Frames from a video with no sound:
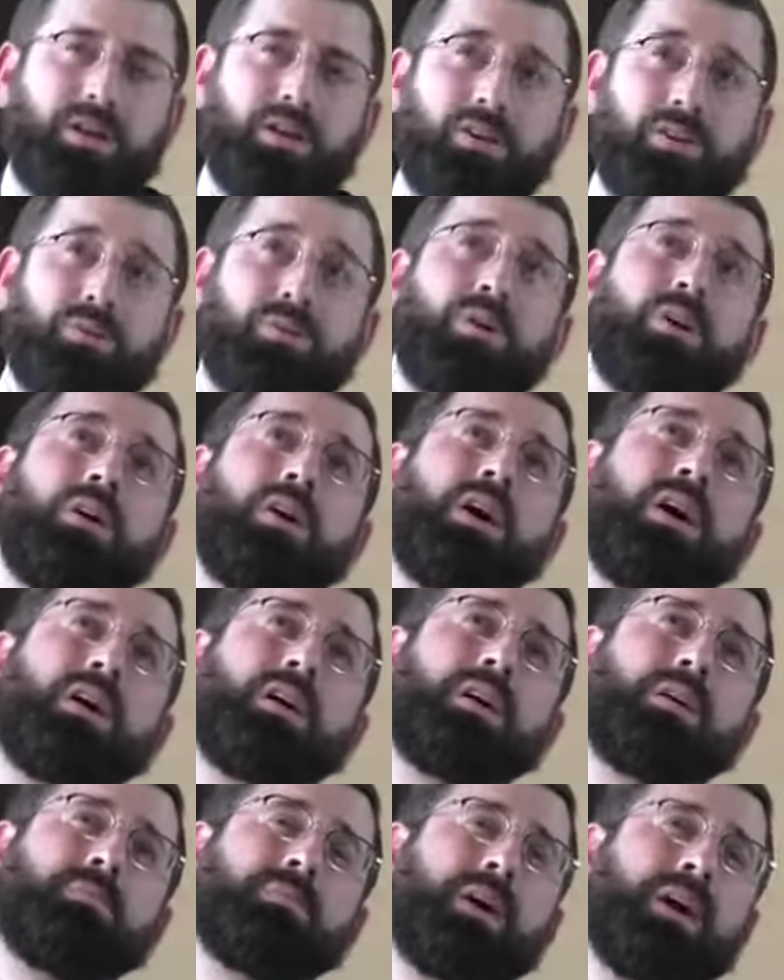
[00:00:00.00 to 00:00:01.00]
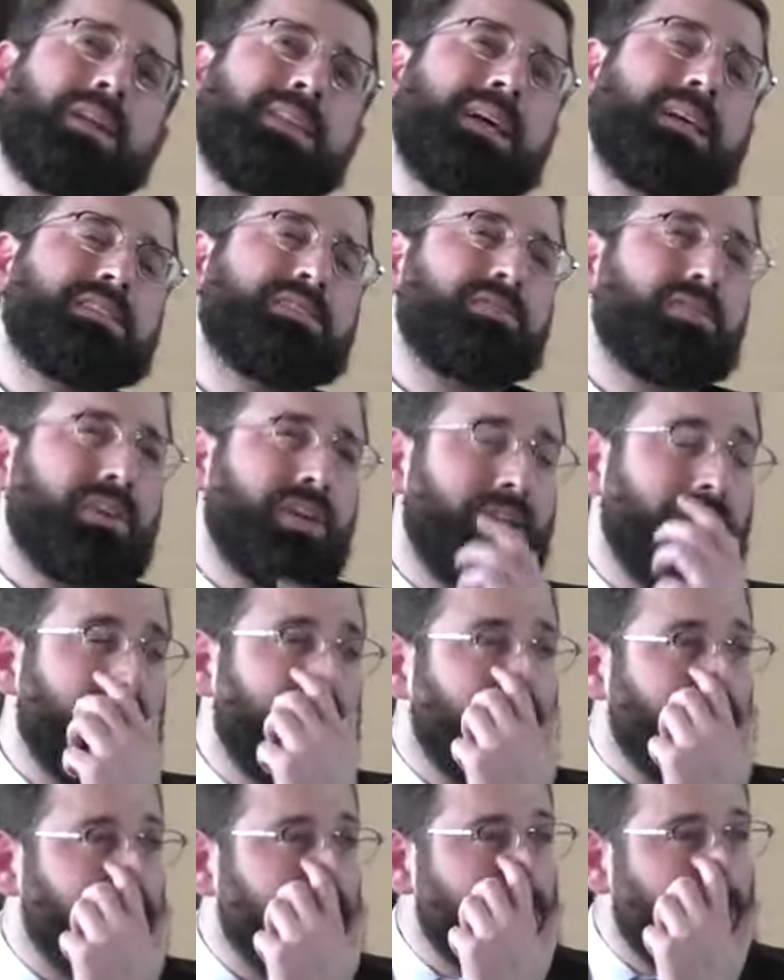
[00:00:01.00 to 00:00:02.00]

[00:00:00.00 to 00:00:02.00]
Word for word: Grow, oh, come on, that's for kids.